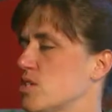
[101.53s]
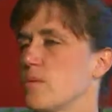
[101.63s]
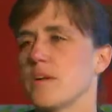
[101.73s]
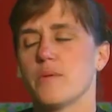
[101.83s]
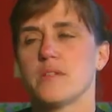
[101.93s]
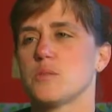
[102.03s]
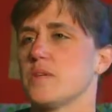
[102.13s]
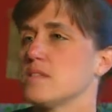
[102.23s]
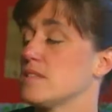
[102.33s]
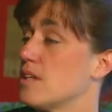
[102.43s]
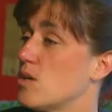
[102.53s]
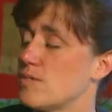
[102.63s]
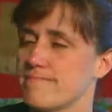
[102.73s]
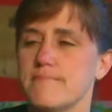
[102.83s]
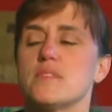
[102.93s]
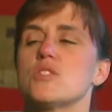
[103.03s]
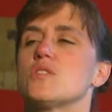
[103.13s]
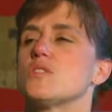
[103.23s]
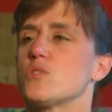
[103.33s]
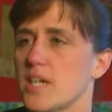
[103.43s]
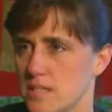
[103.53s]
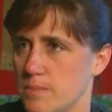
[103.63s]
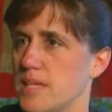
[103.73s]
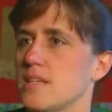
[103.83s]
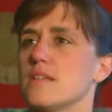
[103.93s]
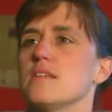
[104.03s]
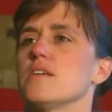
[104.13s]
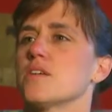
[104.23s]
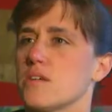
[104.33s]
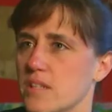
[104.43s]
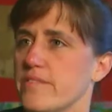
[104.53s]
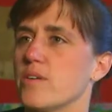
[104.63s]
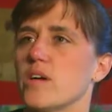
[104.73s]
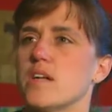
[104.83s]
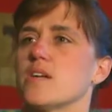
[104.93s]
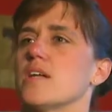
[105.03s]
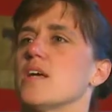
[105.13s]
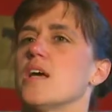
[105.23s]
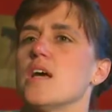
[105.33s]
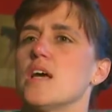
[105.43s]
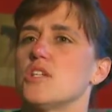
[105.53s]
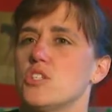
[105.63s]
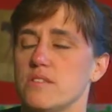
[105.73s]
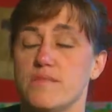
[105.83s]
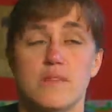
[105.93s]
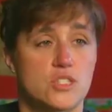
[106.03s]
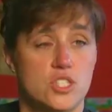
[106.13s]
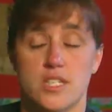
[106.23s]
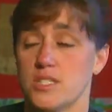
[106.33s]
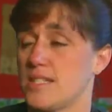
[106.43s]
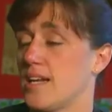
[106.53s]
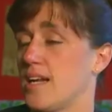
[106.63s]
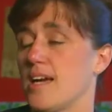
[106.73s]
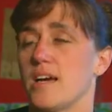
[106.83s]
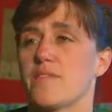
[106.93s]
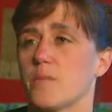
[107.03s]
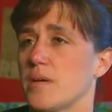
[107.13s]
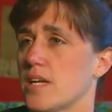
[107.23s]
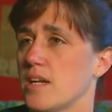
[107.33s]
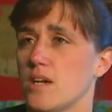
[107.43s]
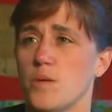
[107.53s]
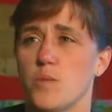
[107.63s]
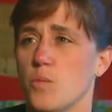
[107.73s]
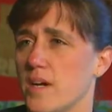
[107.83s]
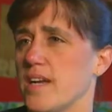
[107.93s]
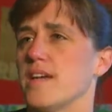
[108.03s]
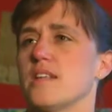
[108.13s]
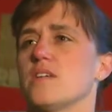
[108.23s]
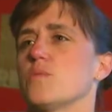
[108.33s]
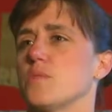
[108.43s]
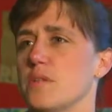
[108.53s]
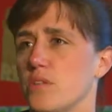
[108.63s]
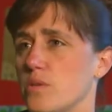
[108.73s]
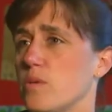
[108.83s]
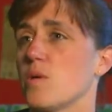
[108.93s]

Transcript: I want to run sprints. No, trust me, you're good at the 400. She just had a knack for picking out what athlete would be doing